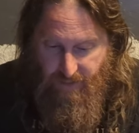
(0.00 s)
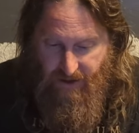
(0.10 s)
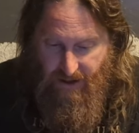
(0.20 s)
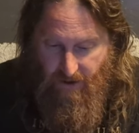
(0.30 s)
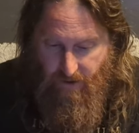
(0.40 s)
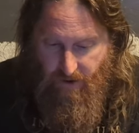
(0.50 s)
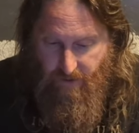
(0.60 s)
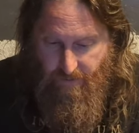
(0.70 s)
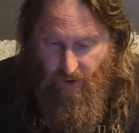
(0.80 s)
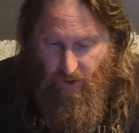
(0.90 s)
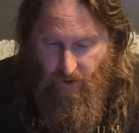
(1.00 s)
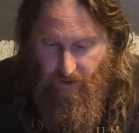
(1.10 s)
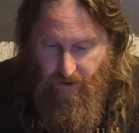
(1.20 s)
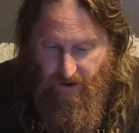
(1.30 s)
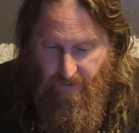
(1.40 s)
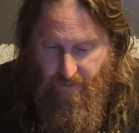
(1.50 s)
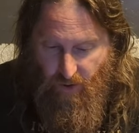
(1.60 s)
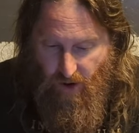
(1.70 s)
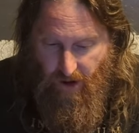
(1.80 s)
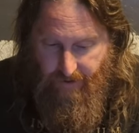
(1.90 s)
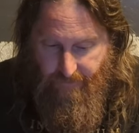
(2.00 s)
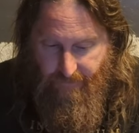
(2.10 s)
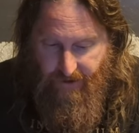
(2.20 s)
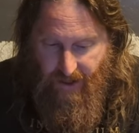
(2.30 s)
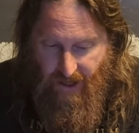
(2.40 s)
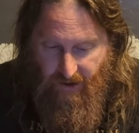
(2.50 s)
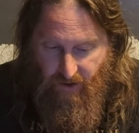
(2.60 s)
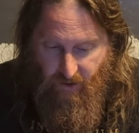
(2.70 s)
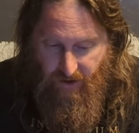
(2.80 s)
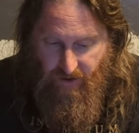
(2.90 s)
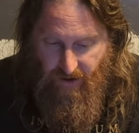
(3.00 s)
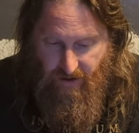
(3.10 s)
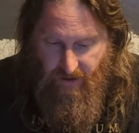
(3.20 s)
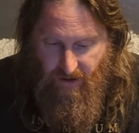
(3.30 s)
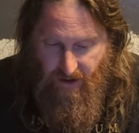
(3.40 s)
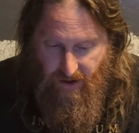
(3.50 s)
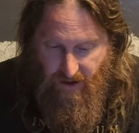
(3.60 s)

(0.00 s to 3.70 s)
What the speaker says: Pierre Gabron and Christian